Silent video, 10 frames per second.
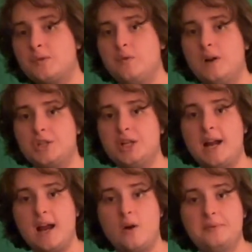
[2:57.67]
for watching.
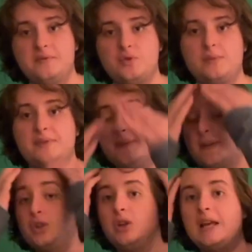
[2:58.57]
I hope you've enjoyed. Please make
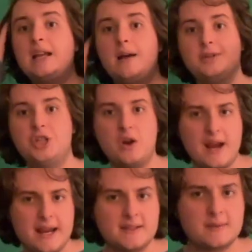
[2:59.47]
sure to like, comment, share,
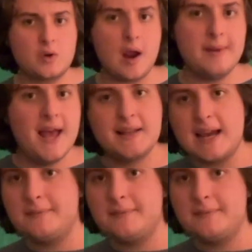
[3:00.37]
and subscribe. Tap the